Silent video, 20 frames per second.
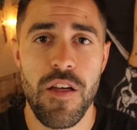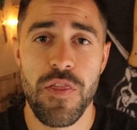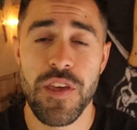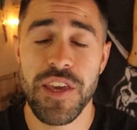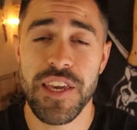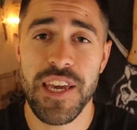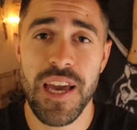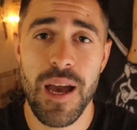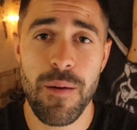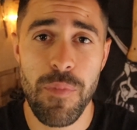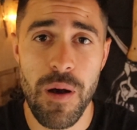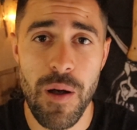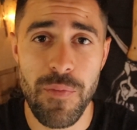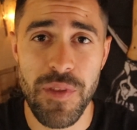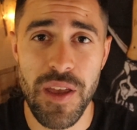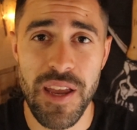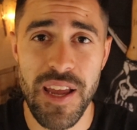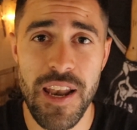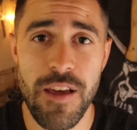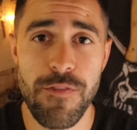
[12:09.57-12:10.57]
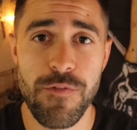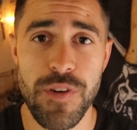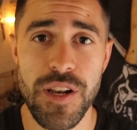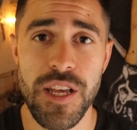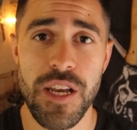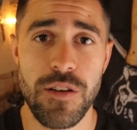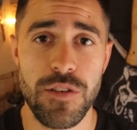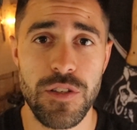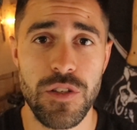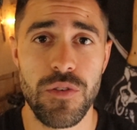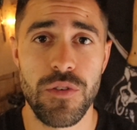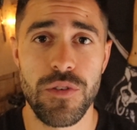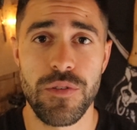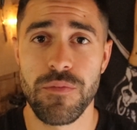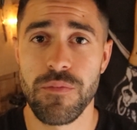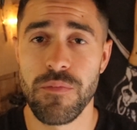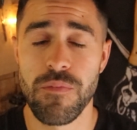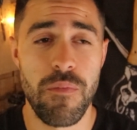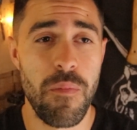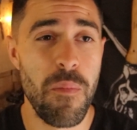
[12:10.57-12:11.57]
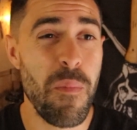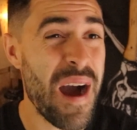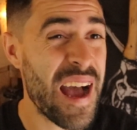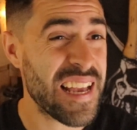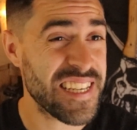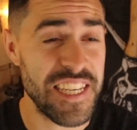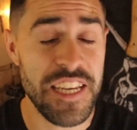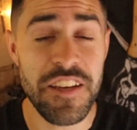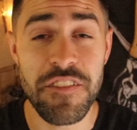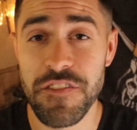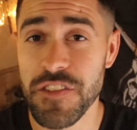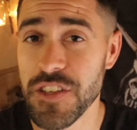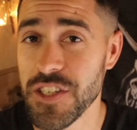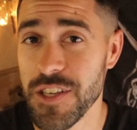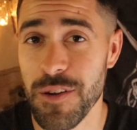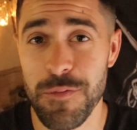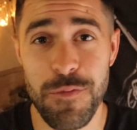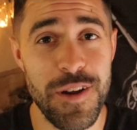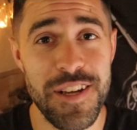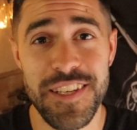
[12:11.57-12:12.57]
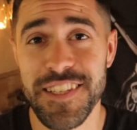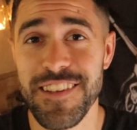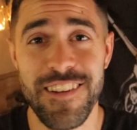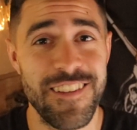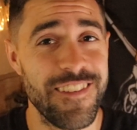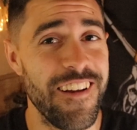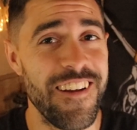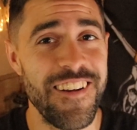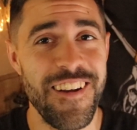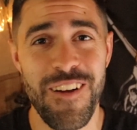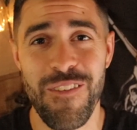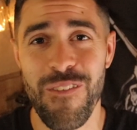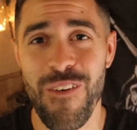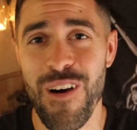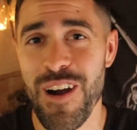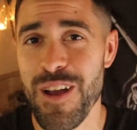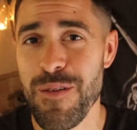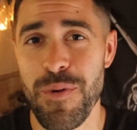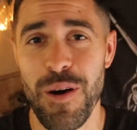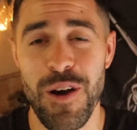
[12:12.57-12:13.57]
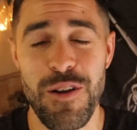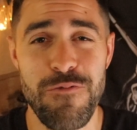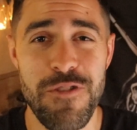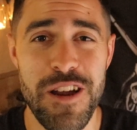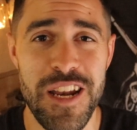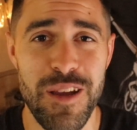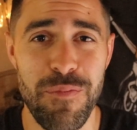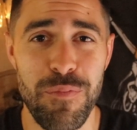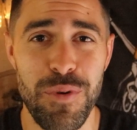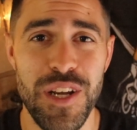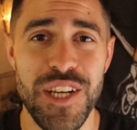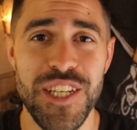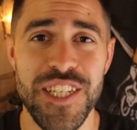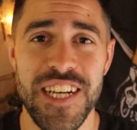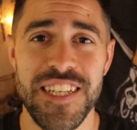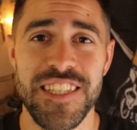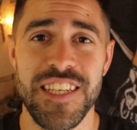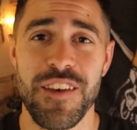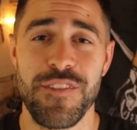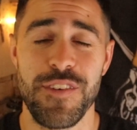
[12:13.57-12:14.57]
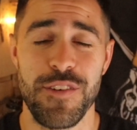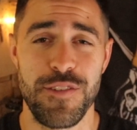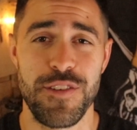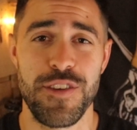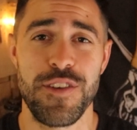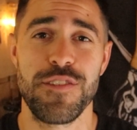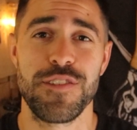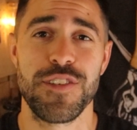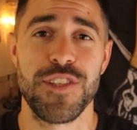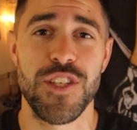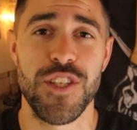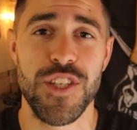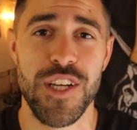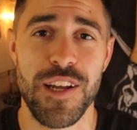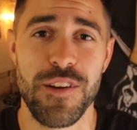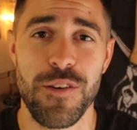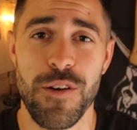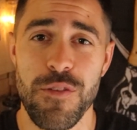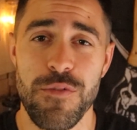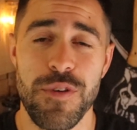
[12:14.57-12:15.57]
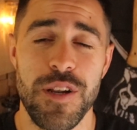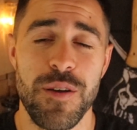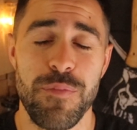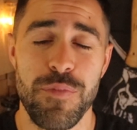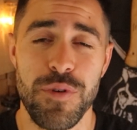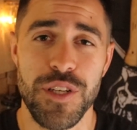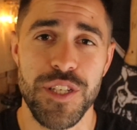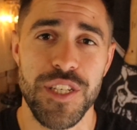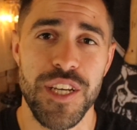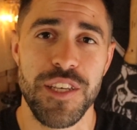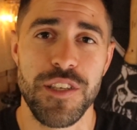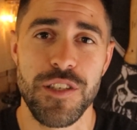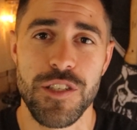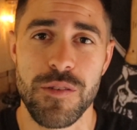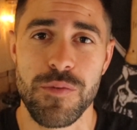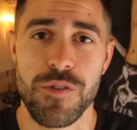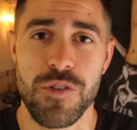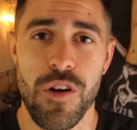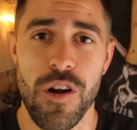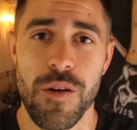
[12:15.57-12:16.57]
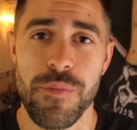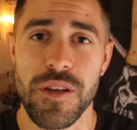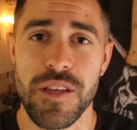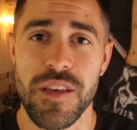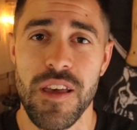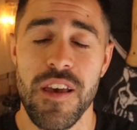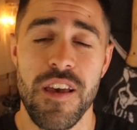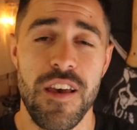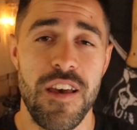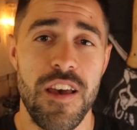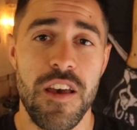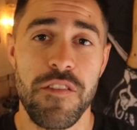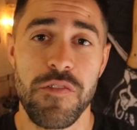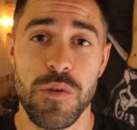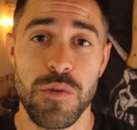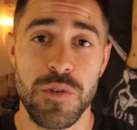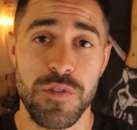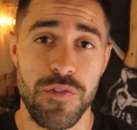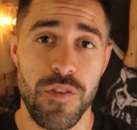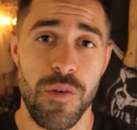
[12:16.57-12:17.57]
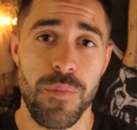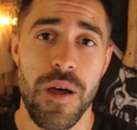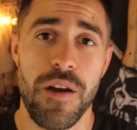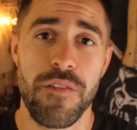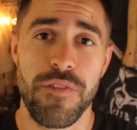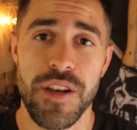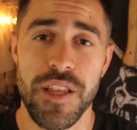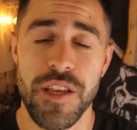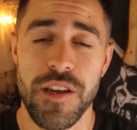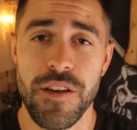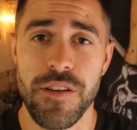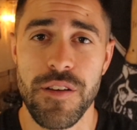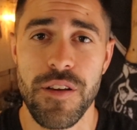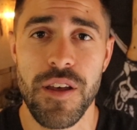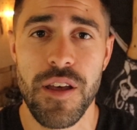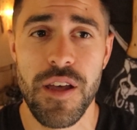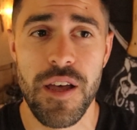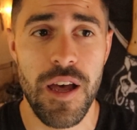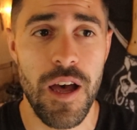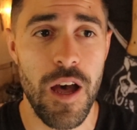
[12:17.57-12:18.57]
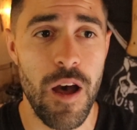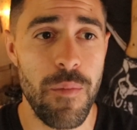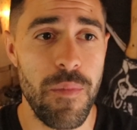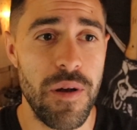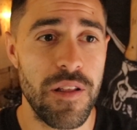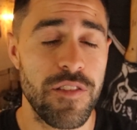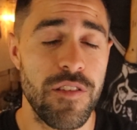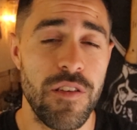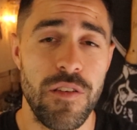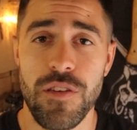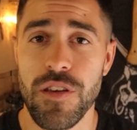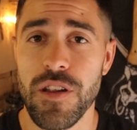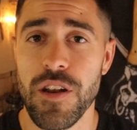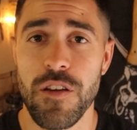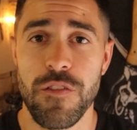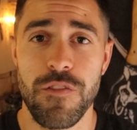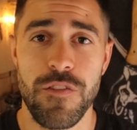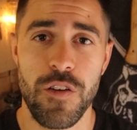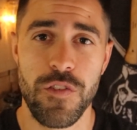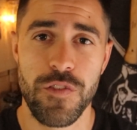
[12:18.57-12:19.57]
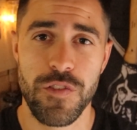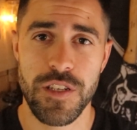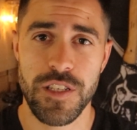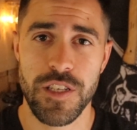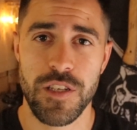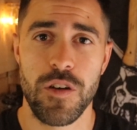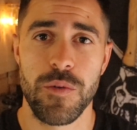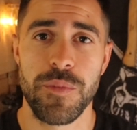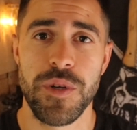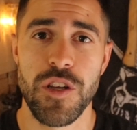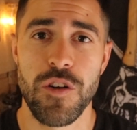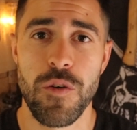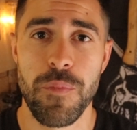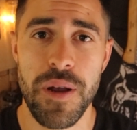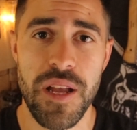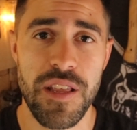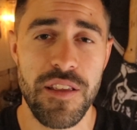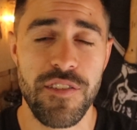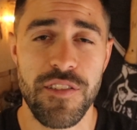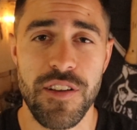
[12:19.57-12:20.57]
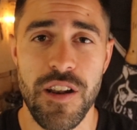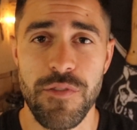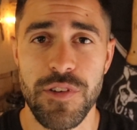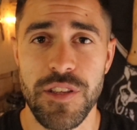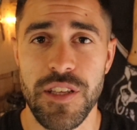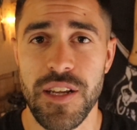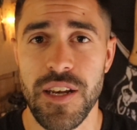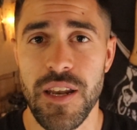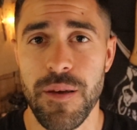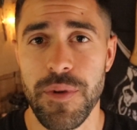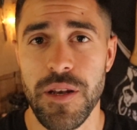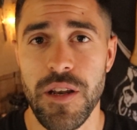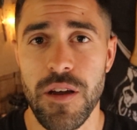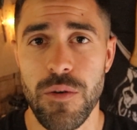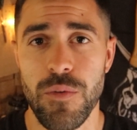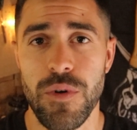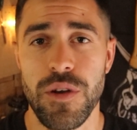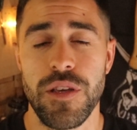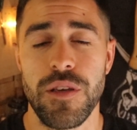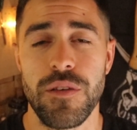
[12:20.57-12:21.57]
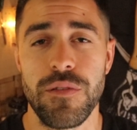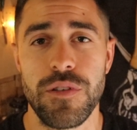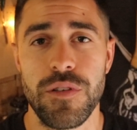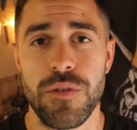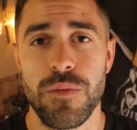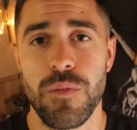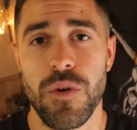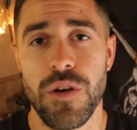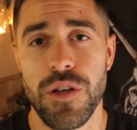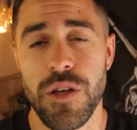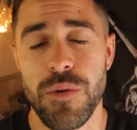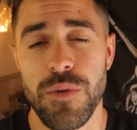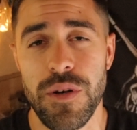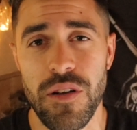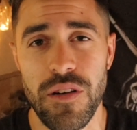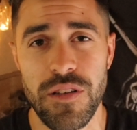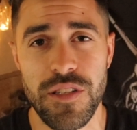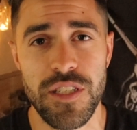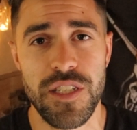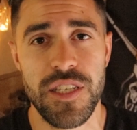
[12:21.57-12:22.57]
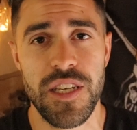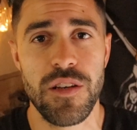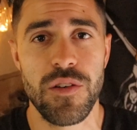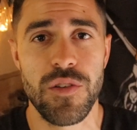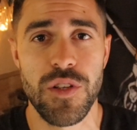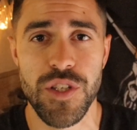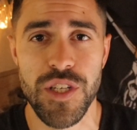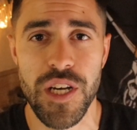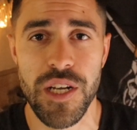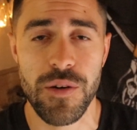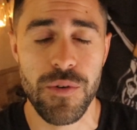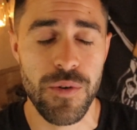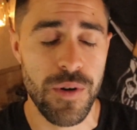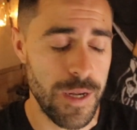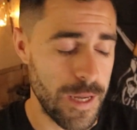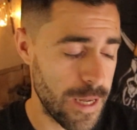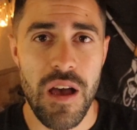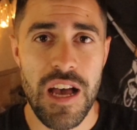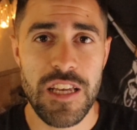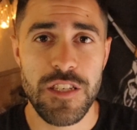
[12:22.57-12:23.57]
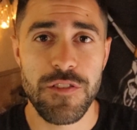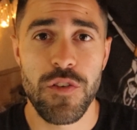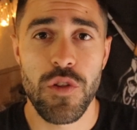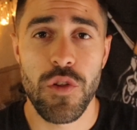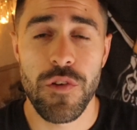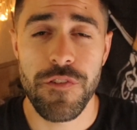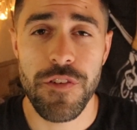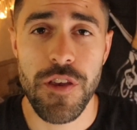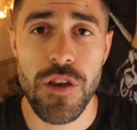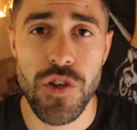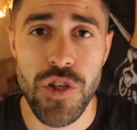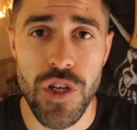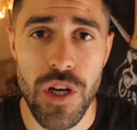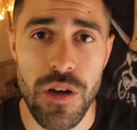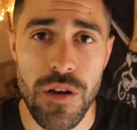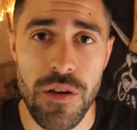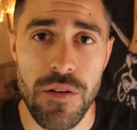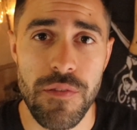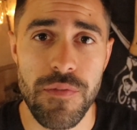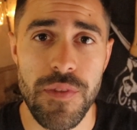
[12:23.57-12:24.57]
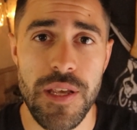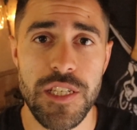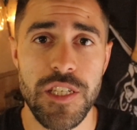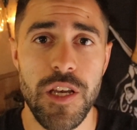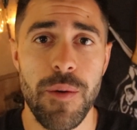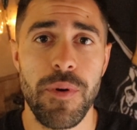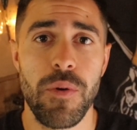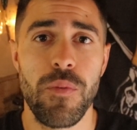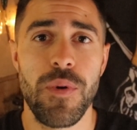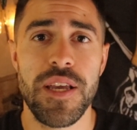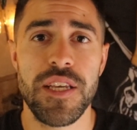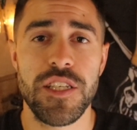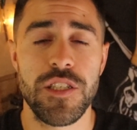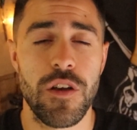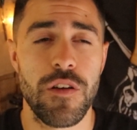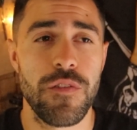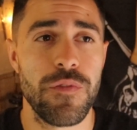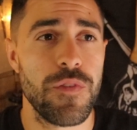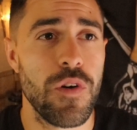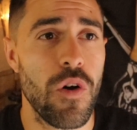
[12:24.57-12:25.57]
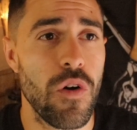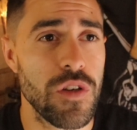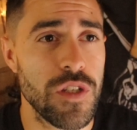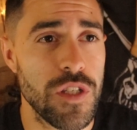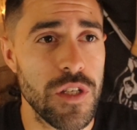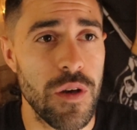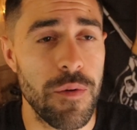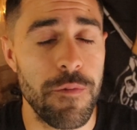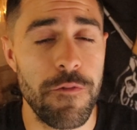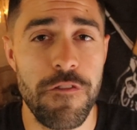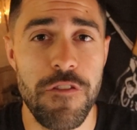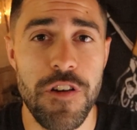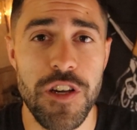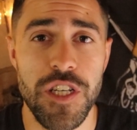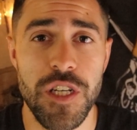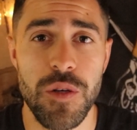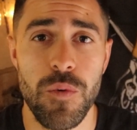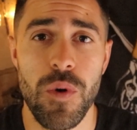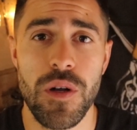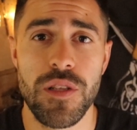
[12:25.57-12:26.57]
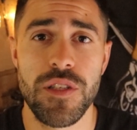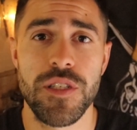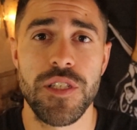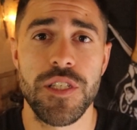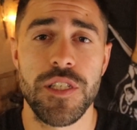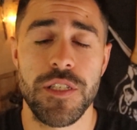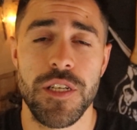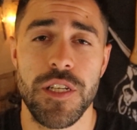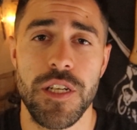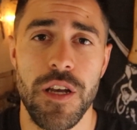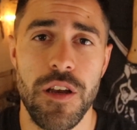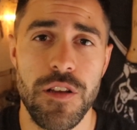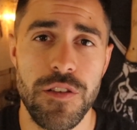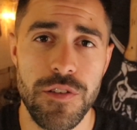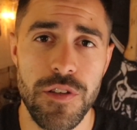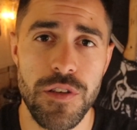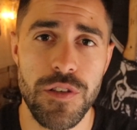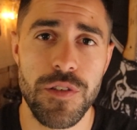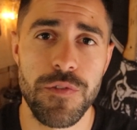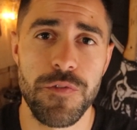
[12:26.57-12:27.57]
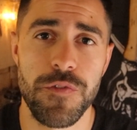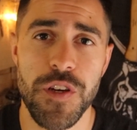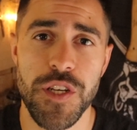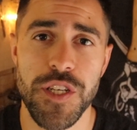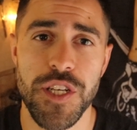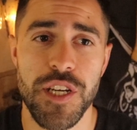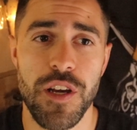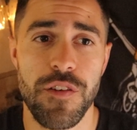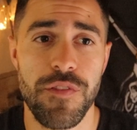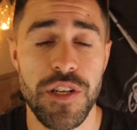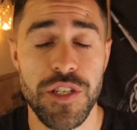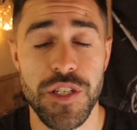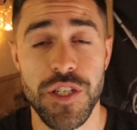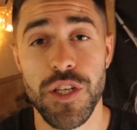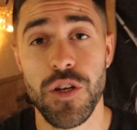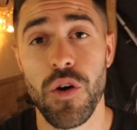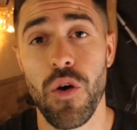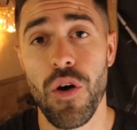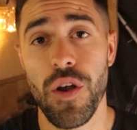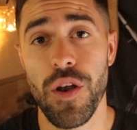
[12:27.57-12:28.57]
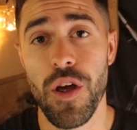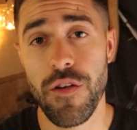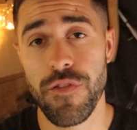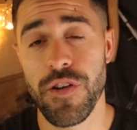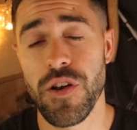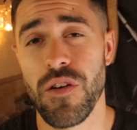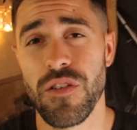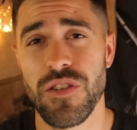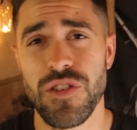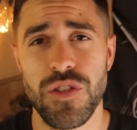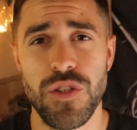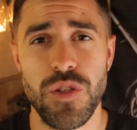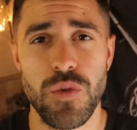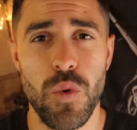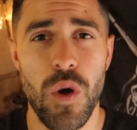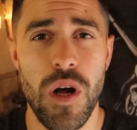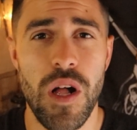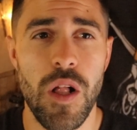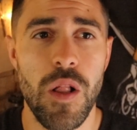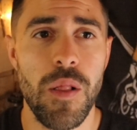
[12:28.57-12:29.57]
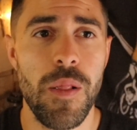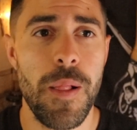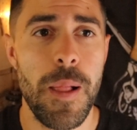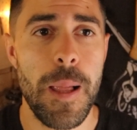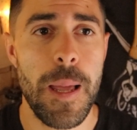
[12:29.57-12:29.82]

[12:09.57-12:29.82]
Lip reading: The Camp Update 11 video has gone massive for some reason. I don't know why, but I really appreciate it. If you're new to the channel, I really appreciate you subscribing if it was from that video. And do, you know, feel free to comment your opinions and everything and let me know what you would like to see on the channel. As for the future, next couple of weeks, I've got some fishing ones. Going to go do some fishing. I've actually got an overnighter as well,